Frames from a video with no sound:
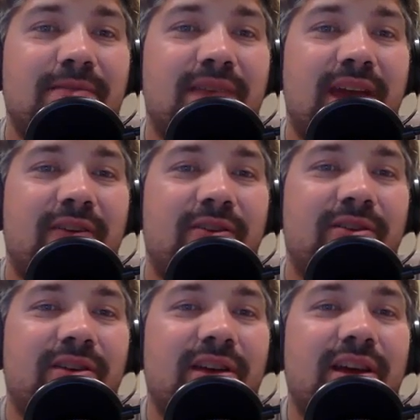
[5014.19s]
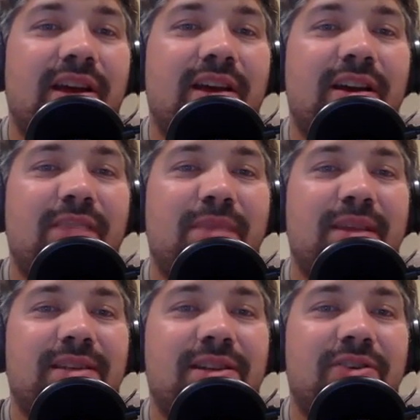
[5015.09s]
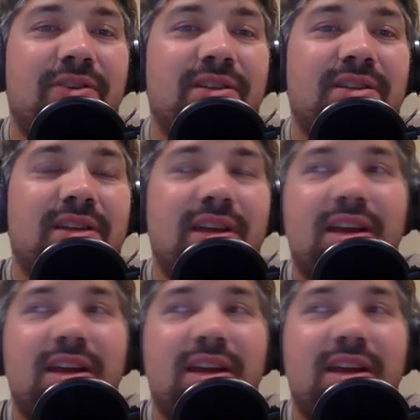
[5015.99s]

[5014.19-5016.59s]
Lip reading: title of my series.